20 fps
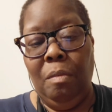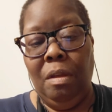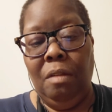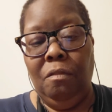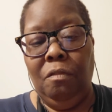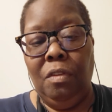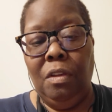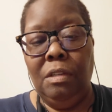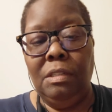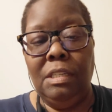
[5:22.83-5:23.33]
it
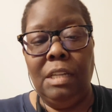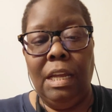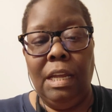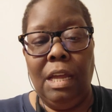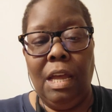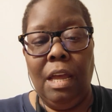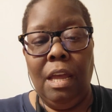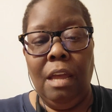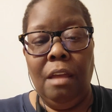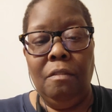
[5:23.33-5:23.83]
feels like
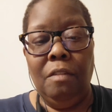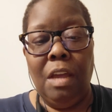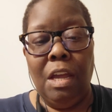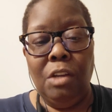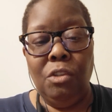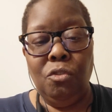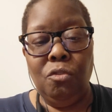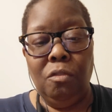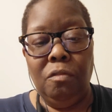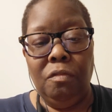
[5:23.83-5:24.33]
I have
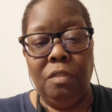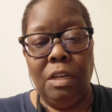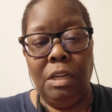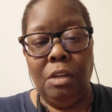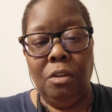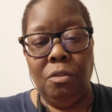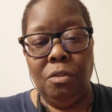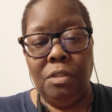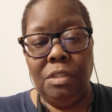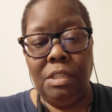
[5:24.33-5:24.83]
extra
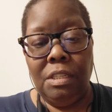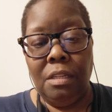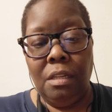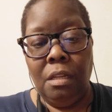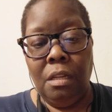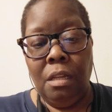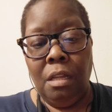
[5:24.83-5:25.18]
fingers